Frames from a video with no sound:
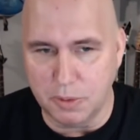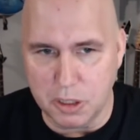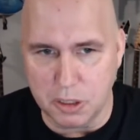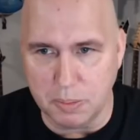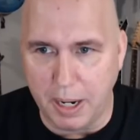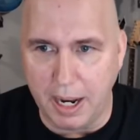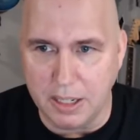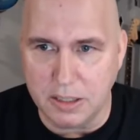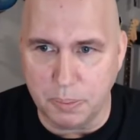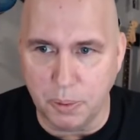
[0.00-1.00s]
which are my
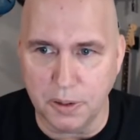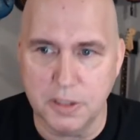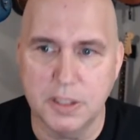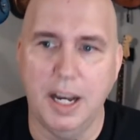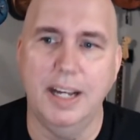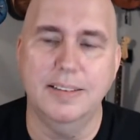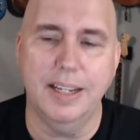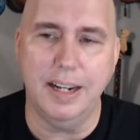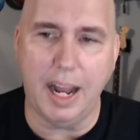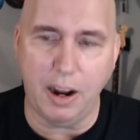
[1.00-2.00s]
highest supporters, I
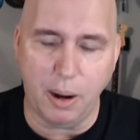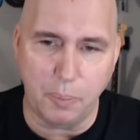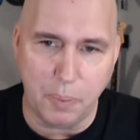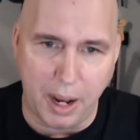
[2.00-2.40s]
said, I, I,